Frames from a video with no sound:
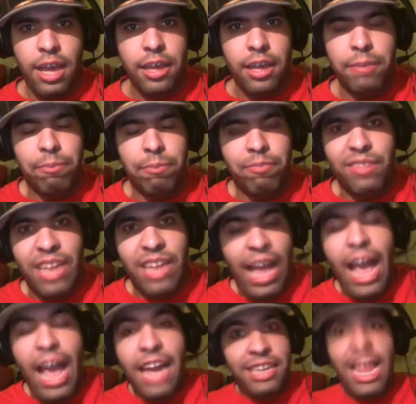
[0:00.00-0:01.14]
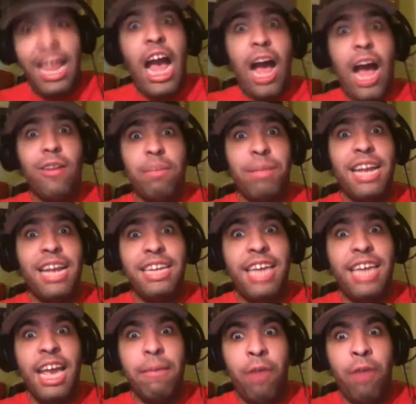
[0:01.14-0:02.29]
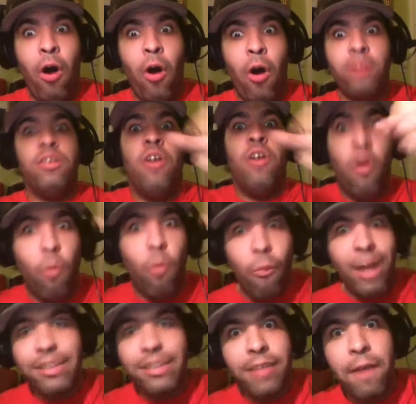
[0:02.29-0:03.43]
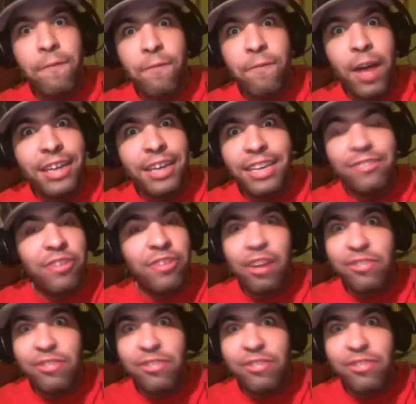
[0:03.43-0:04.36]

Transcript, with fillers: And now to play the game called What the Fuck Is Your